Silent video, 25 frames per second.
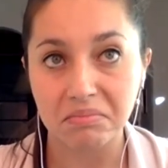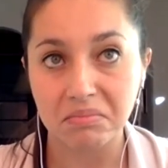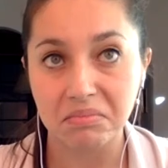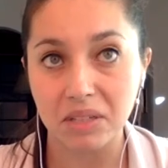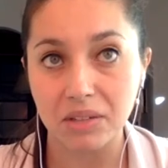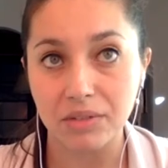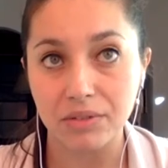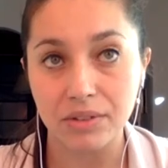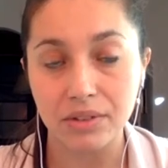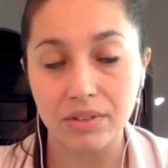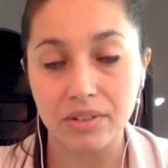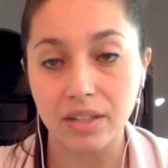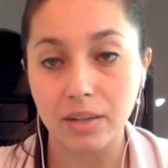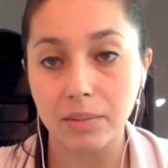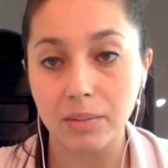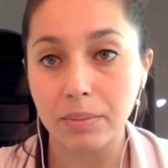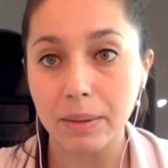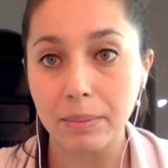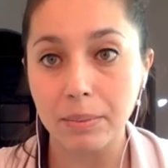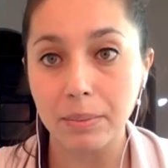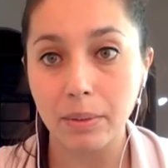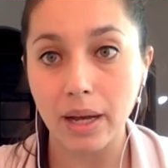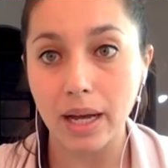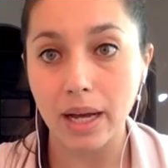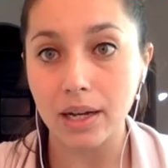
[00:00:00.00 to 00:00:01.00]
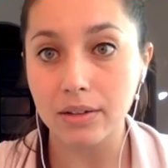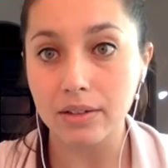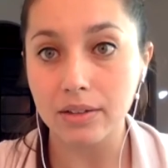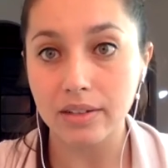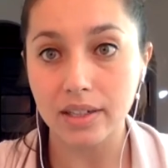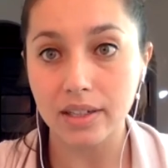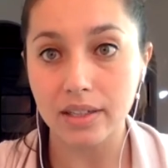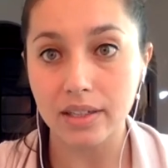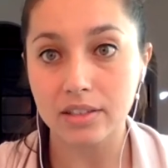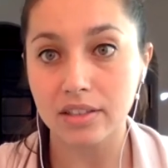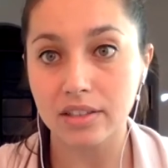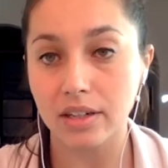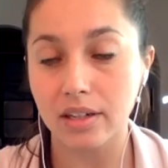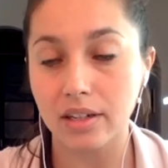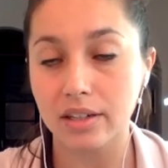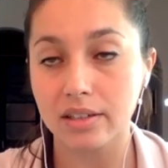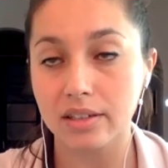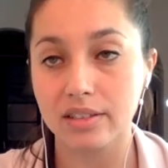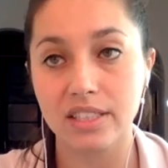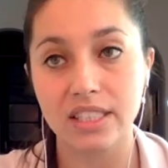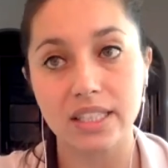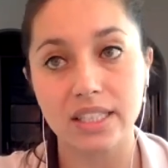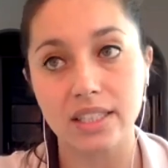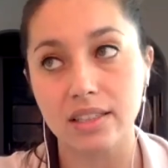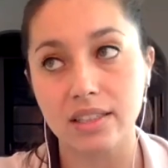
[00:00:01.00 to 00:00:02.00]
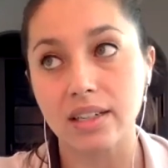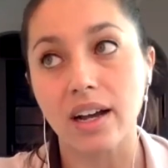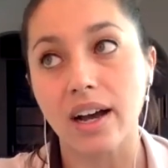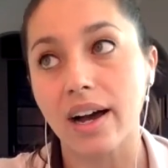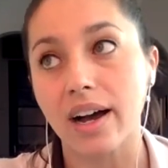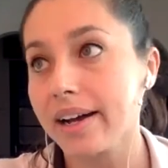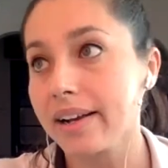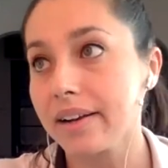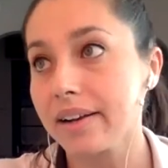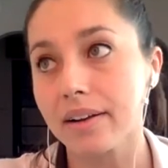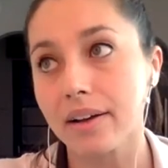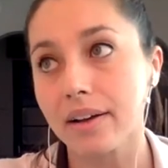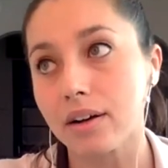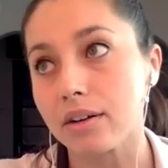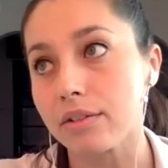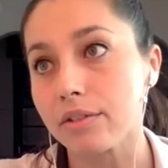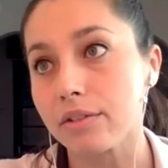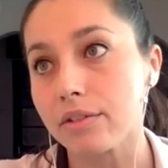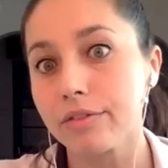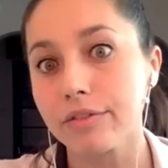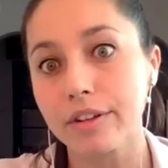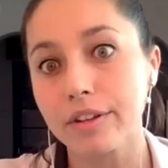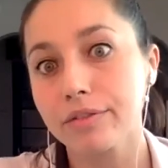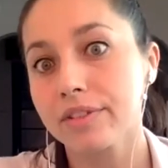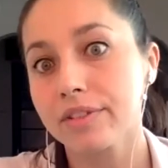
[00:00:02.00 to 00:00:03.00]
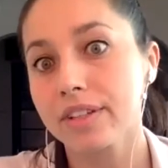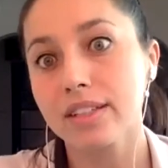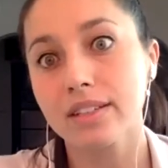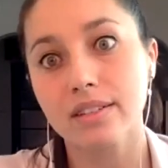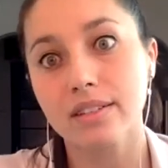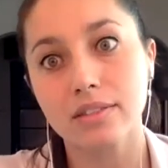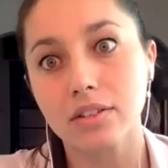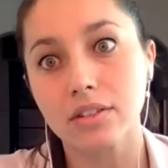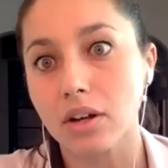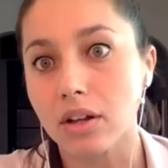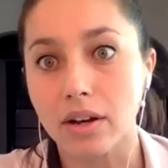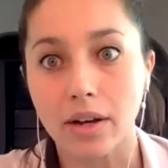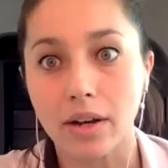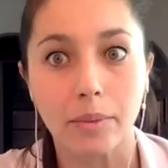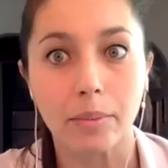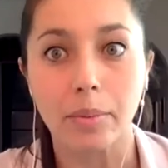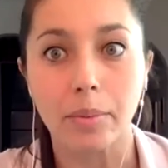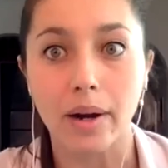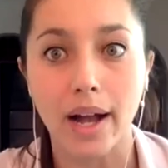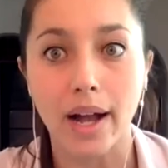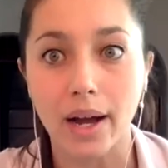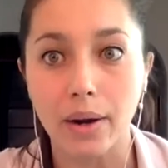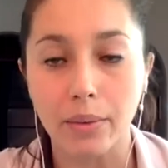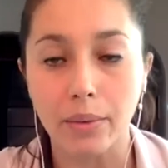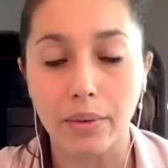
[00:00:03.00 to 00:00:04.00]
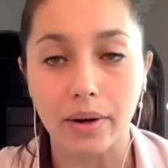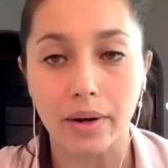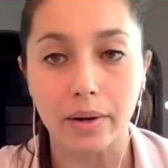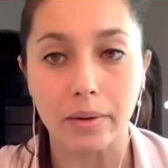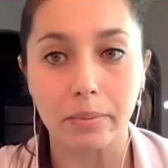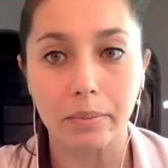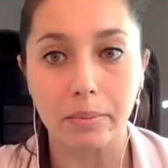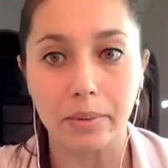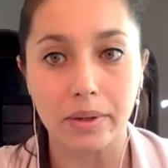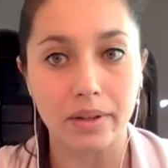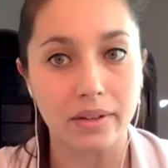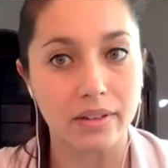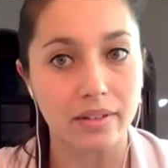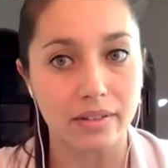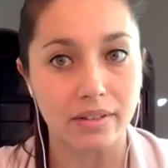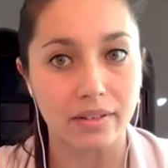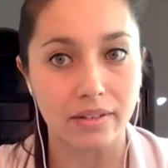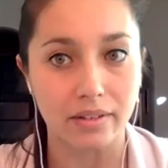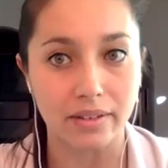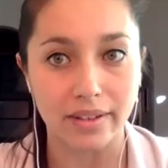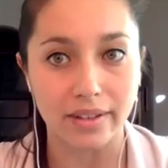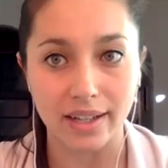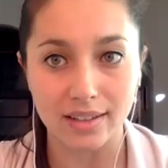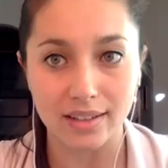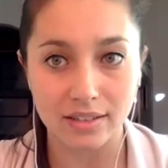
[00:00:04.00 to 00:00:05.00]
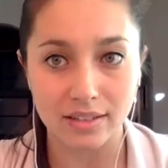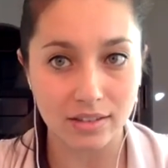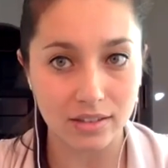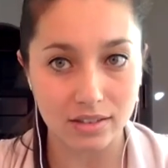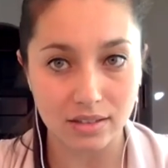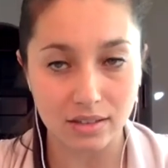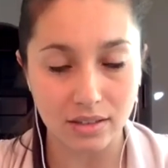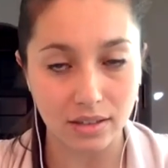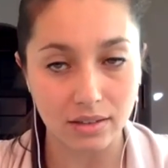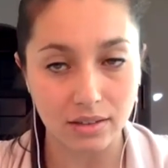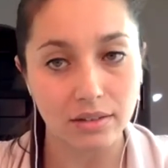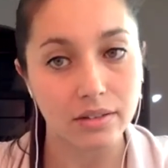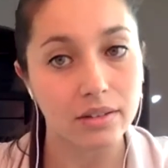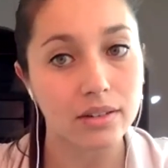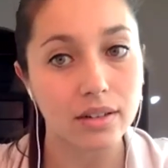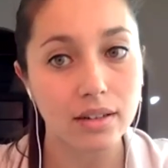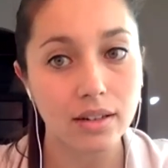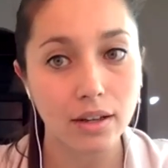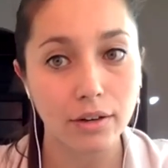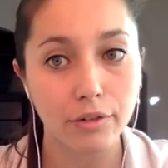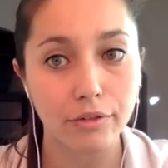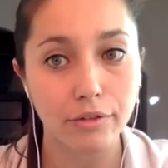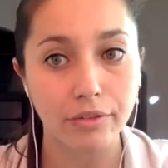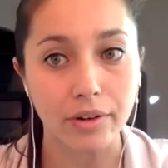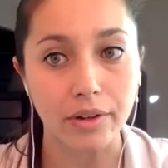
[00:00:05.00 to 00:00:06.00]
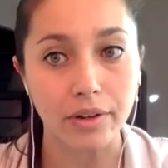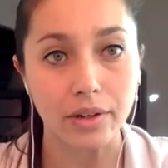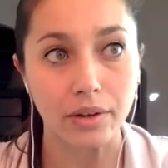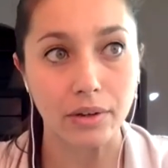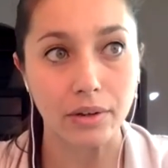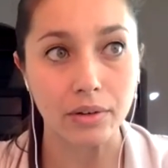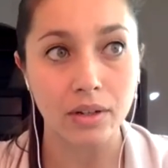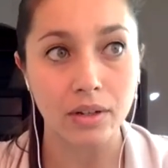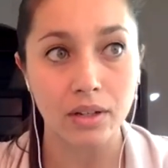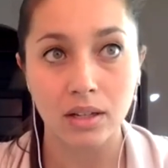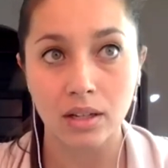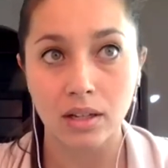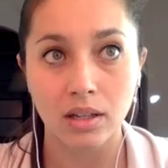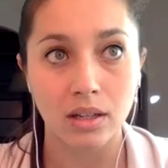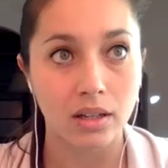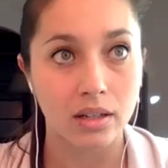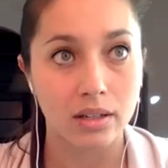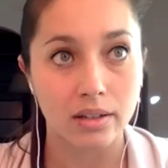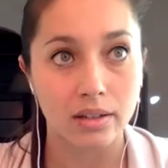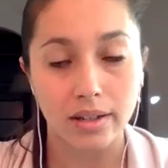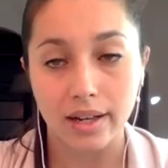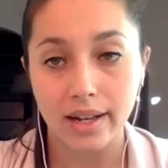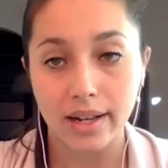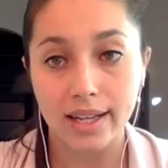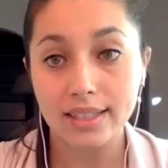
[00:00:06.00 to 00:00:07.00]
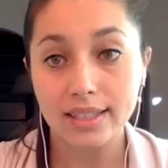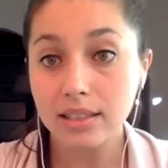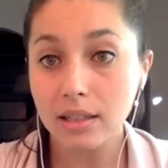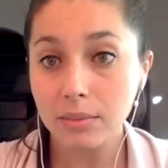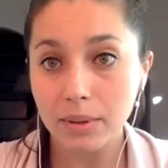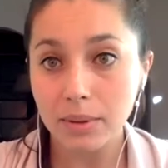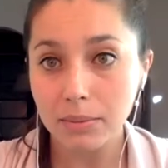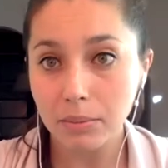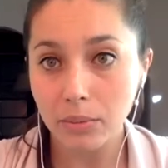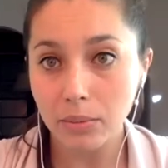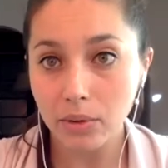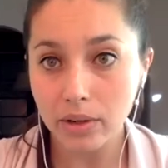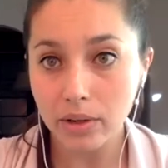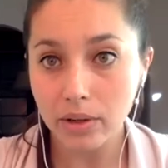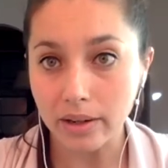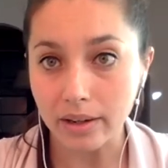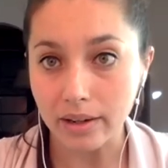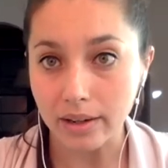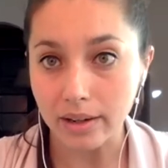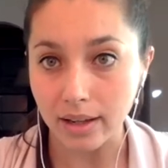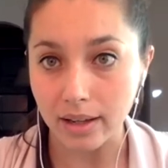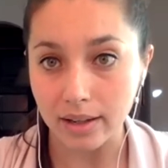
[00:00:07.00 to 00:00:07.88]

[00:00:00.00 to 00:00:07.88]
If you see people out there charging, I don't know, $15 per hour, but that's just not good enough for you, then ask a bit more.